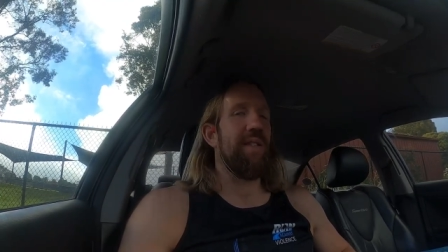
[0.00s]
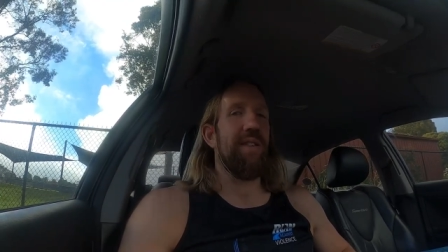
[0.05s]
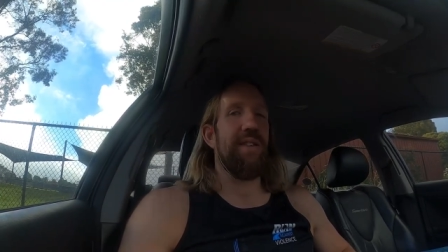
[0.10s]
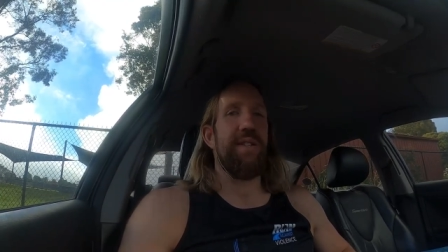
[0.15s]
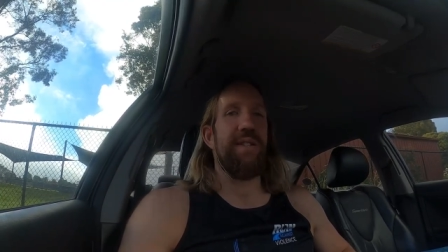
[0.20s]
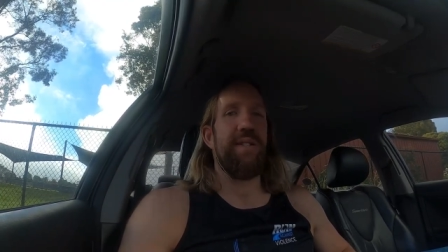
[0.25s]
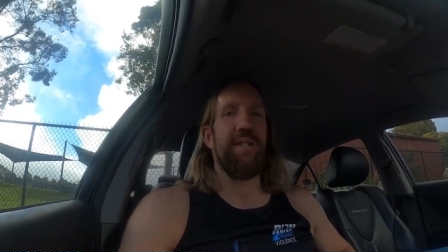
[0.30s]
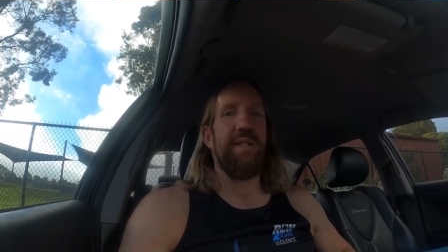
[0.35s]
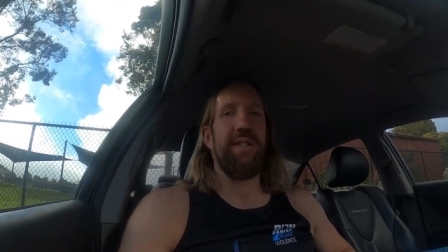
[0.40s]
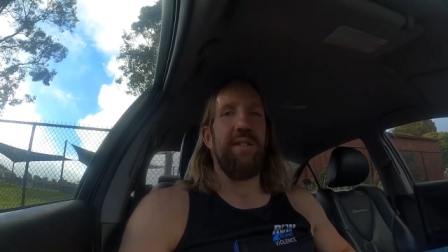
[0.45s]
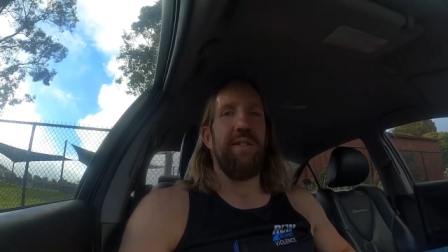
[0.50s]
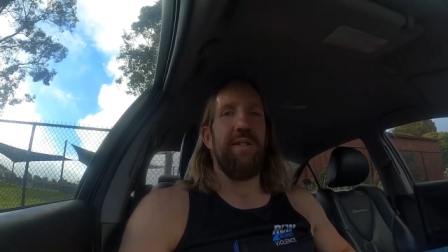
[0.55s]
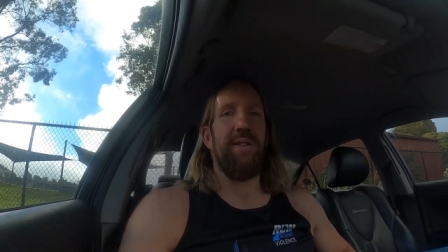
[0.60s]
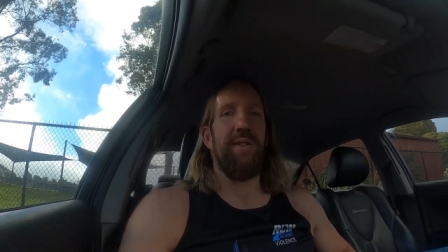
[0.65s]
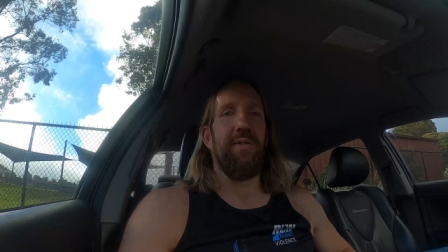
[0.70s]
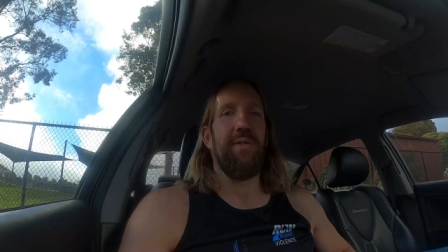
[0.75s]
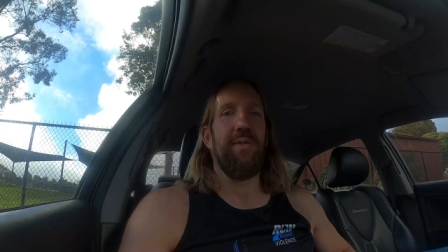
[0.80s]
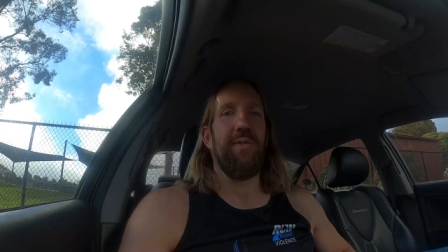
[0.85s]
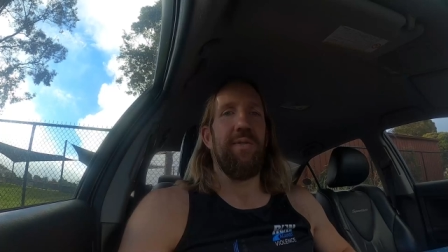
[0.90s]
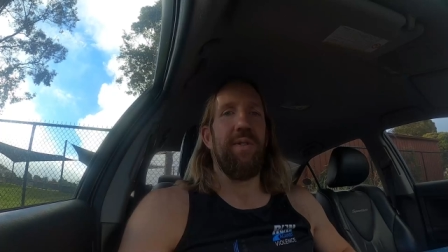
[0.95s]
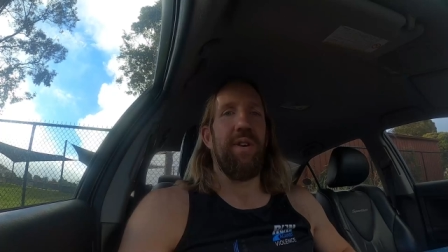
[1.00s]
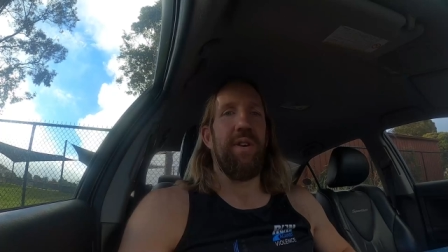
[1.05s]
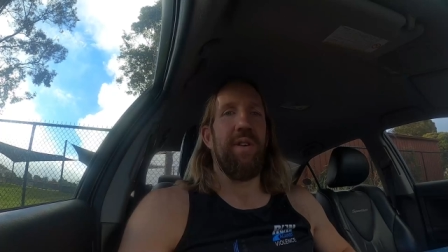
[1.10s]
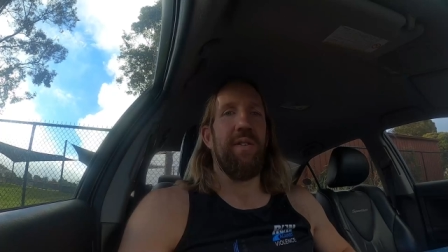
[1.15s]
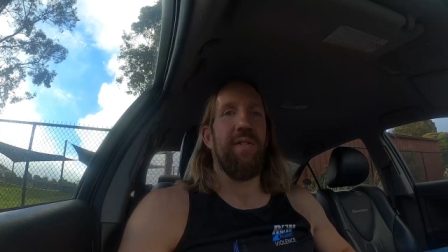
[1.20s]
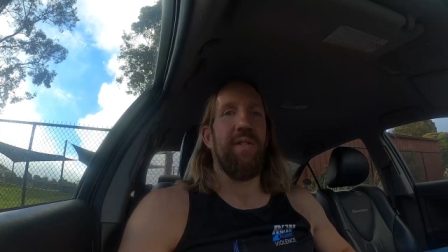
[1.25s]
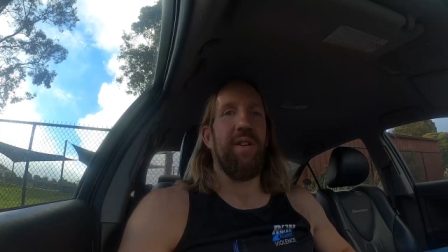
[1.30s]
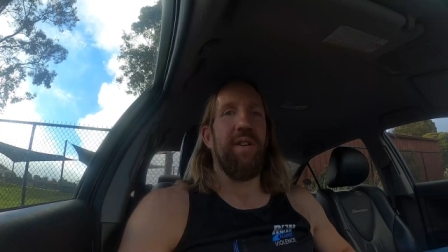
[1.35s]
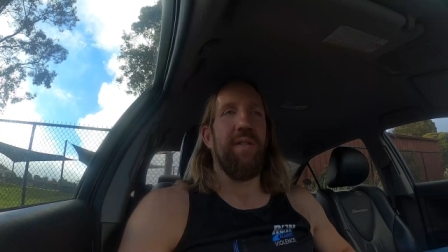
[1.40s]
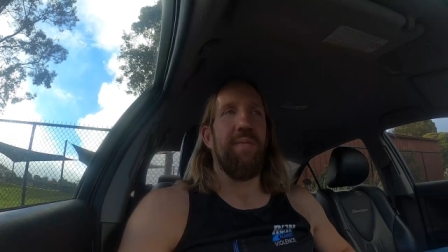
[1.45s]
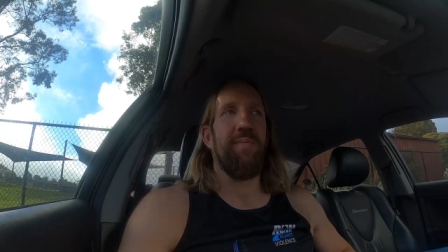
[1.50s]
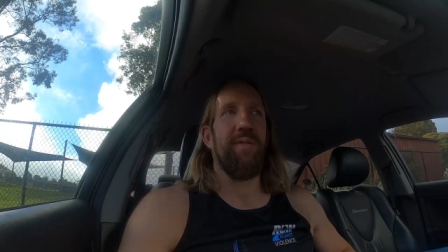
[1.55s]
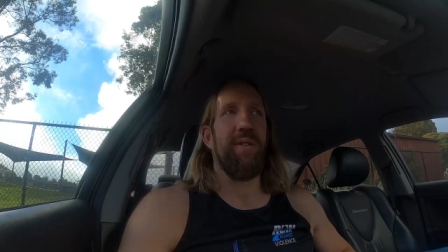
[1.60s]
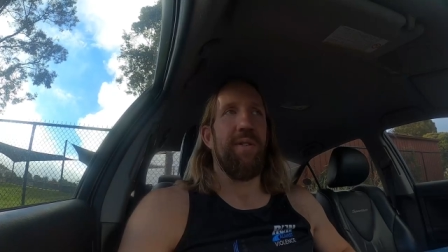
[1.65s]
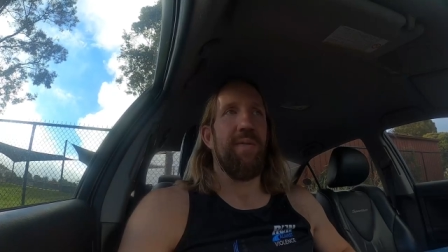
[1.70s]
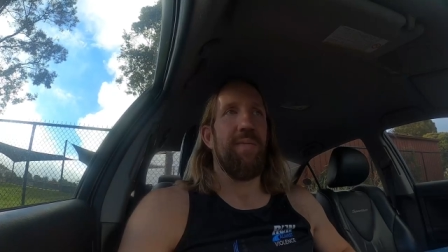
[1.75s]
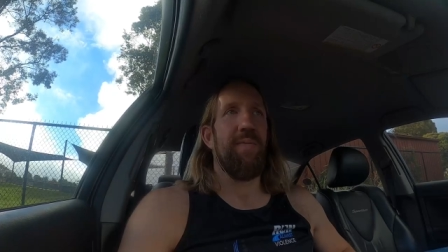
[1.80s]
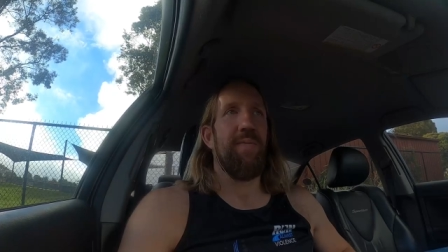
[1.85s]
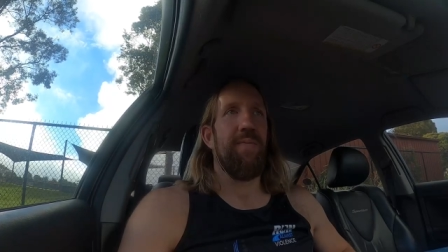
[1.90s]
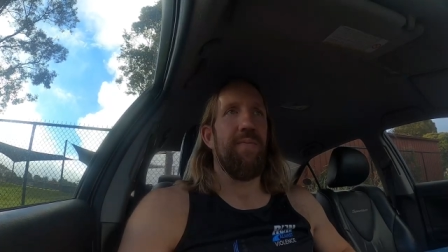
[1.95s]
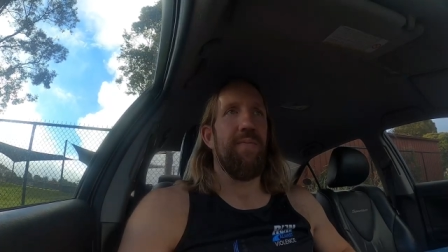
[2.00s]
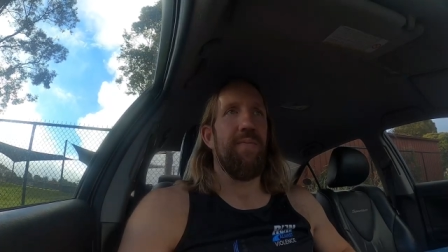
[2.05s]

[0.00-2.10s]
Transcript: at least in the local area, but